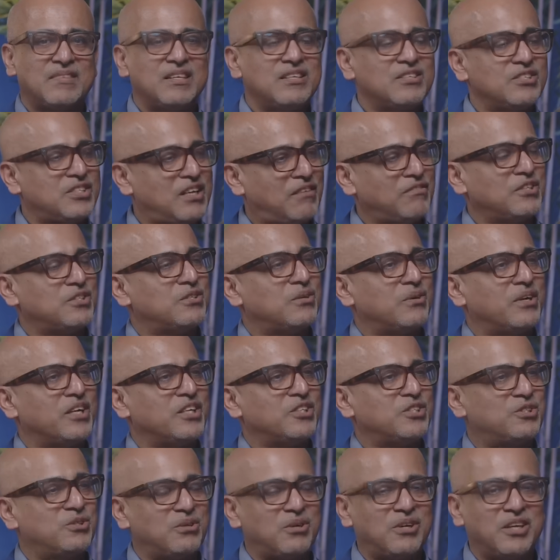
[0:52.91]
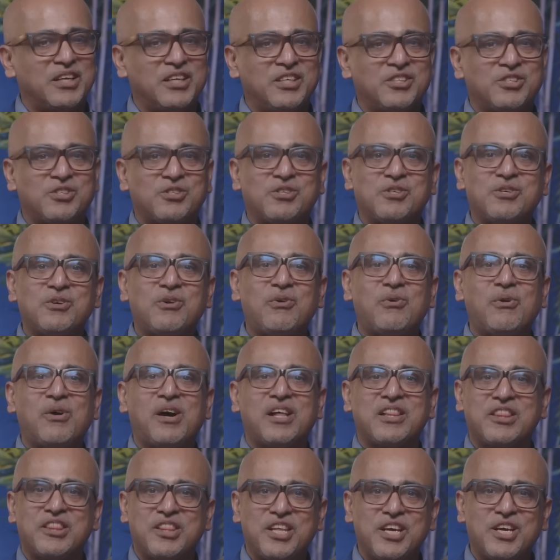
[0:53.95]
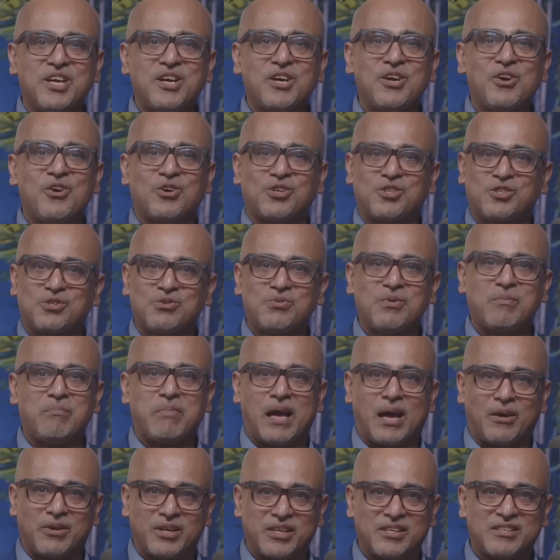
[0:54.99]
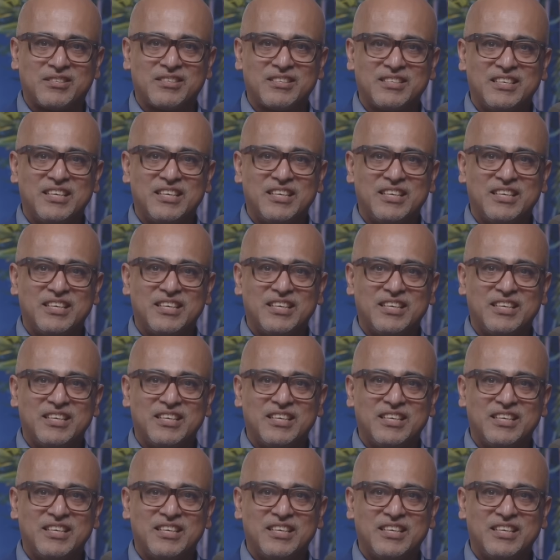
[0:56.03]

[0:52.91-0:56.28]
Salvatore surely should know a thing or two about it.